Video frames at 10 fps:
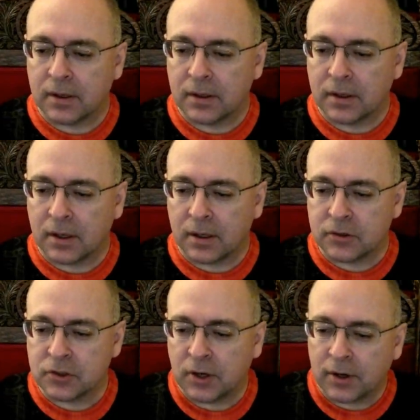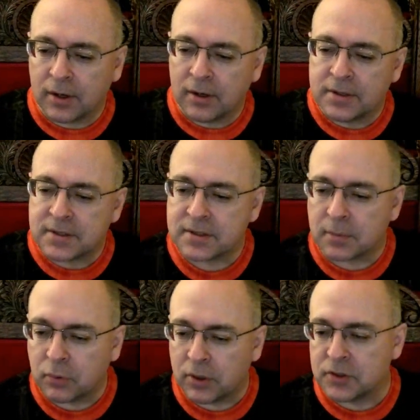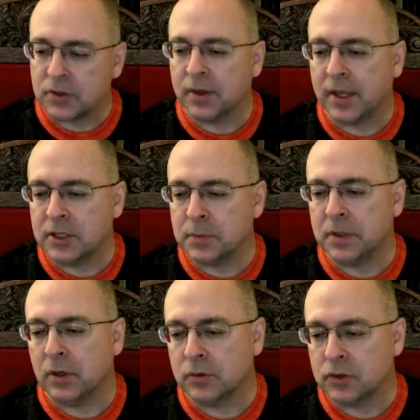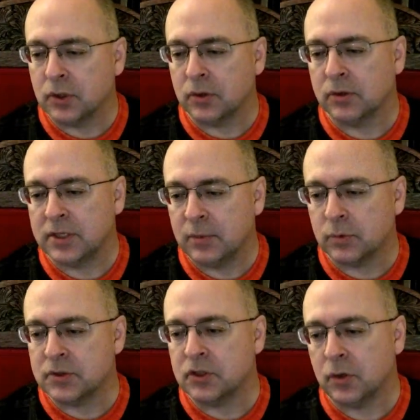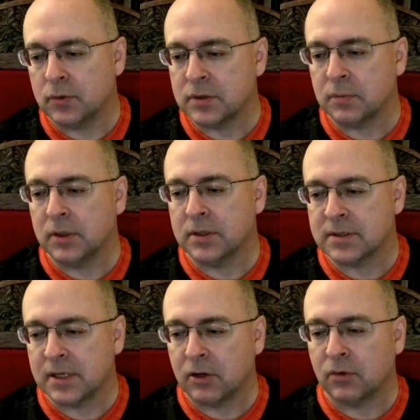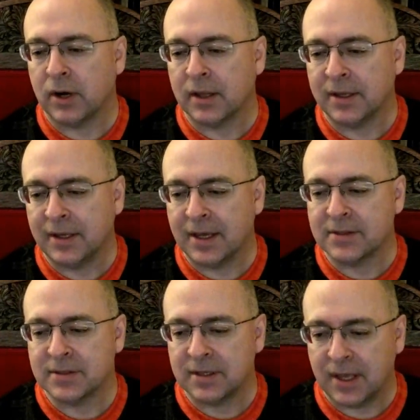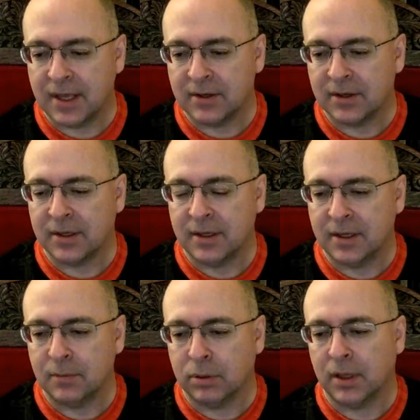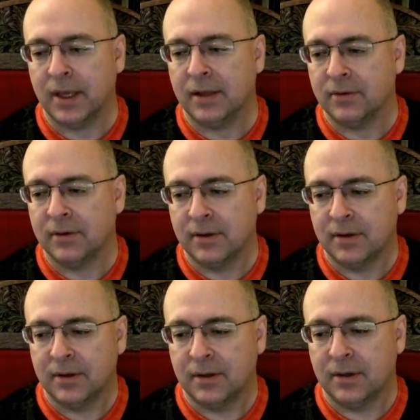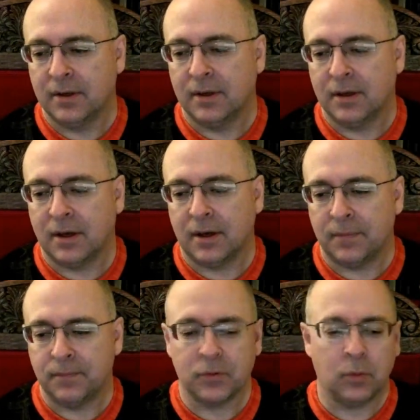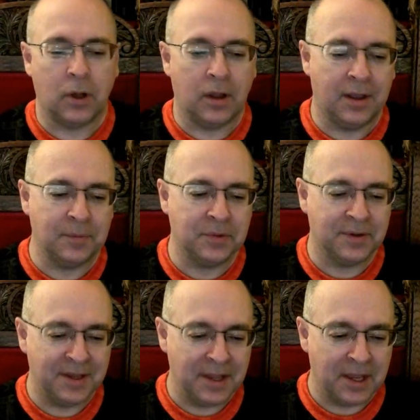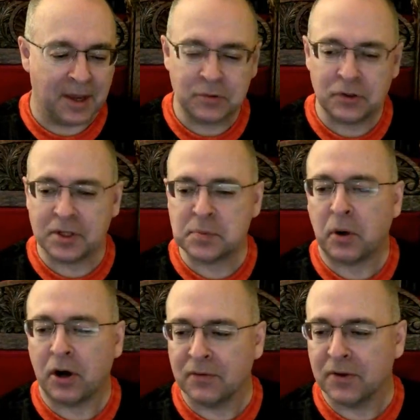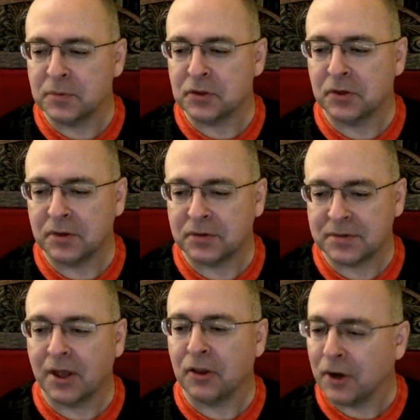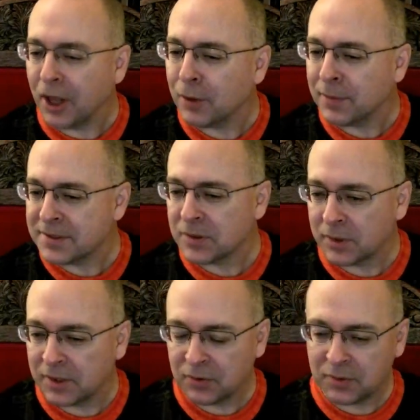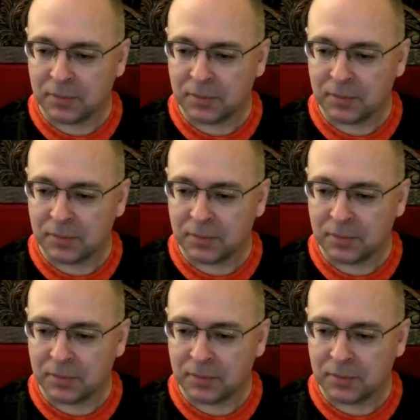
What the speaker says: Generic Entity says, I'm pretty sure the HPO team was chosen because they correctly guessed the ending he had planned. Well, I'm sure that's part of it. I'm sure there's other elements that went into it, but